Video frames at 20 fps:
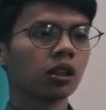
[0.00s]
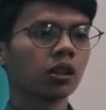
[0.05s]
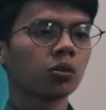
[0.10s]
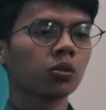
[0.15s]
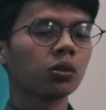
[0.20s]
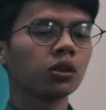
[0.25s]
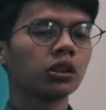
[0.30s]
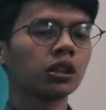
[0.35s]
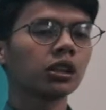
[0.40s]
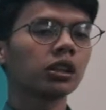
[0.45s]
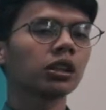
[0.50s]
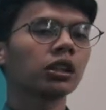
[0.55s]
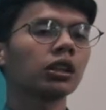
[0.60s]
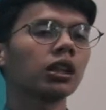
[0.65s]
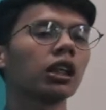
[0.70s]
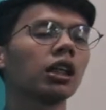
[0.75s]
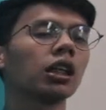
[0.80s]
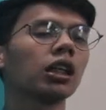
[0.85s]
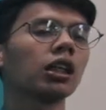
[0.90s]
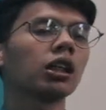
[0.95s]
which is
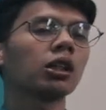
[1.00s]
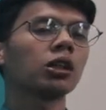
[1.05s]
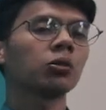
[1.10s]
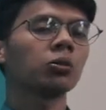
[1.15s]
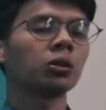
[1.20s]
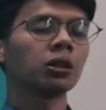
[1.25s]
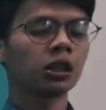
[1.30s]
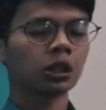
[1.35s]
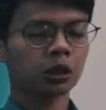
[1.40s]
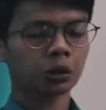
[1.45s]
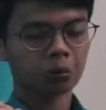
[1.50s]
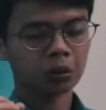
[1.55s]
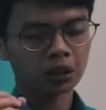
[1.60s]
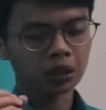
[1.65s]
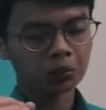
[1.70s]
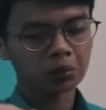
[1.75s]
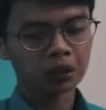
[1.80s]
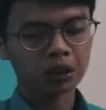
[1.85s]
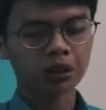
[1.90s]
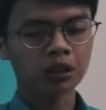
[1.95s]
with the
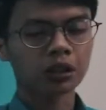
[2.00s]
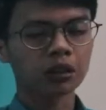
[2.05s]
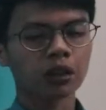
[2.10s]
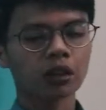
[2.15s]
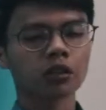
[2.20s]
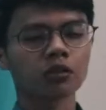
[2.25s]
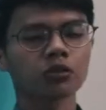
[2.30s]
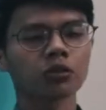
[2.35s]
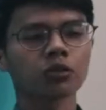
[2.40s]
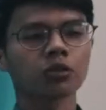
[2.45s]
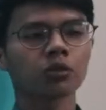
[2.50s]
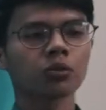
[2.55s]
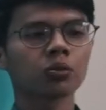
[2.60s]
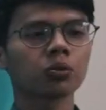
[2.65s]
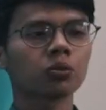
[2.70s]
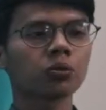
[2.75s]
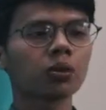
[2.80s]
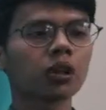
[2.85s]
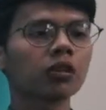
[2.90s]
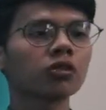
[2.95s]
specification of
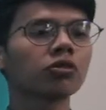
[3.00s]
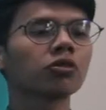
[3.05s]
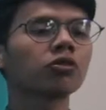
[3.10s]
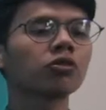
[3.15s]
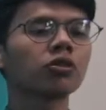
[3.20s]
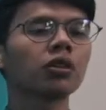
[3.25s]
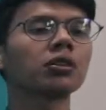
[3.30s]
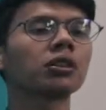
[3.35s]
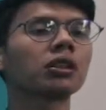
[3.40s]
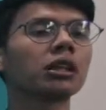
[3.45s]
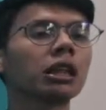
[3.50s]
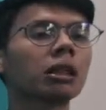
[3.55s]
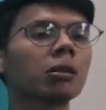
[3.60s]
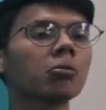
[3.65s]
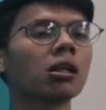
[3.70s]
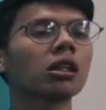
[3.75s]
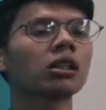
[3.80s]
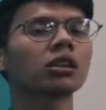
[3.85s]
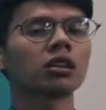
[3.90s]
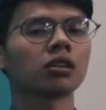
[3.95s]
12 volt
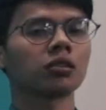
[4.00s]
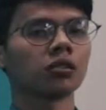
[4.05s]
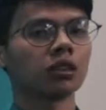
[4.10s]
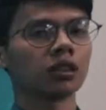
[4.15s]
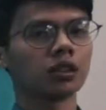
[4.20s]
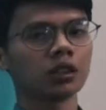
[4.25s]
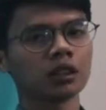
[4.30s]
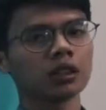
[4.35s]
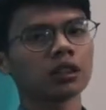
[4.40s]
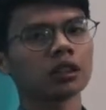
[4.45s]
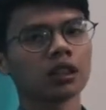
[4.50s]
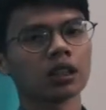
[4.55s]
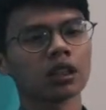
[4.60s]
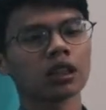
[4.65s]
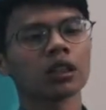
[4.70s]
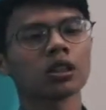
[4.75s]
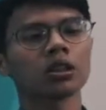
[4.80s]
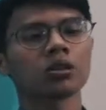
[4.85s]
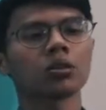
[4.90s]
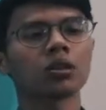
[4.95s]
NEMA 17
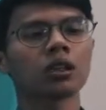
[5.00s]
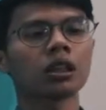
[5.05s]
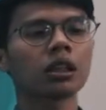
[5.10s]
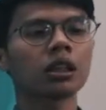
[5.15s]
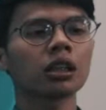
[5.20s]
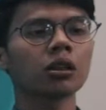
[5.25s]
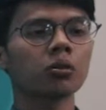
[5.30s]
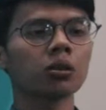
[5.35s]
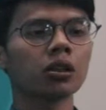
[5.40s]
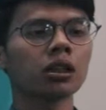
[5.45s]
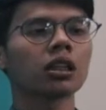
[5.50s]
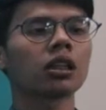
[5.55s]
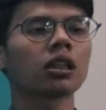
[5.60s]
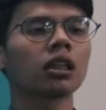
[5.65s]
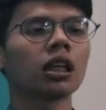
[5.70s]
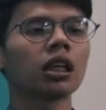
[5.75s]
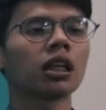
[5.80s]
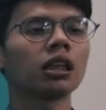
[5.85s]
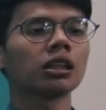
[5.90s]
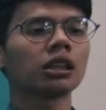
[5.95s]
together with
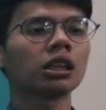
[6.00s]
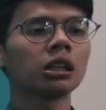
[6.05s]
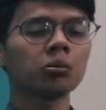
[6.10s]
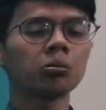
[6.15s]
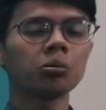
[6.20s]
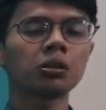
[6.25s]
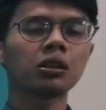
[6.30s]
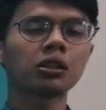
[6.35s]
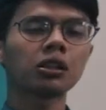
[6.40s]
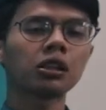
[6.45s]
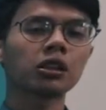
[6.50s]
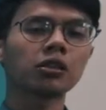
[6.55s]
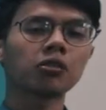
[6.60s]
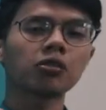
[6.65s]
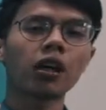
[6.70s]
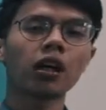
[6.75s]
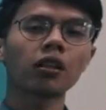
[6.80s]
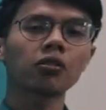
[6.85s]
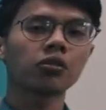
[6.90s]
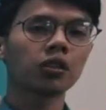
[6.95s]

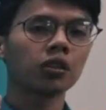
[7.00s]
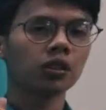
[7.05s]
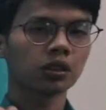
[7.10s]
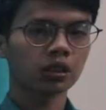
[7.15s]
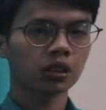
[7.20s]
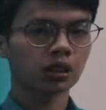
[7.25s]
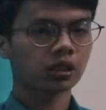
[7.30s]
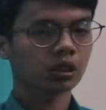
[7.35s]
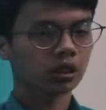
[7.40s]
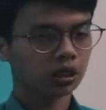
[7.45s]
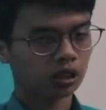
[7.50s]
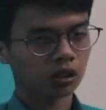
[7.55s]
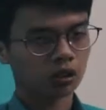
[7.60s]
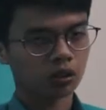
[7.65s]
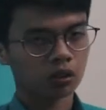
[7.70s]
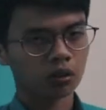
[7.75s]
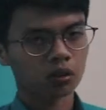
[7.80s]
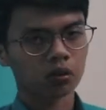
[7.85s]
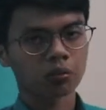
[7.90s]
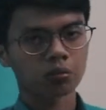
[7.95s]
TB6560
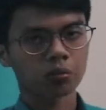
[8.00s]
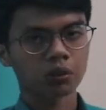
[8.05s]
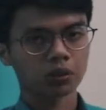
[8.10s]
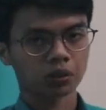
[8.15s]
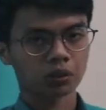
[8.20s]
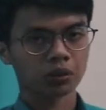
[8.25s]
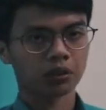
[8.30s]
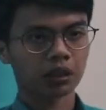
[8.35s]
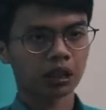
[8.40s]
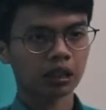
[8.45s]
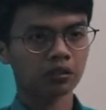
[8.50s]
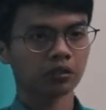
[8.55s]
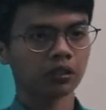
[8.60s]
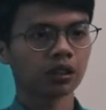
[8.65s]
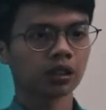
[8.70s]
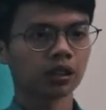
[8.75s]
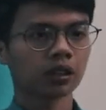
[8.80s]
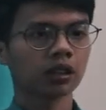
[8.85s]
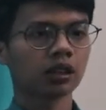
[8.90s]
motor driver,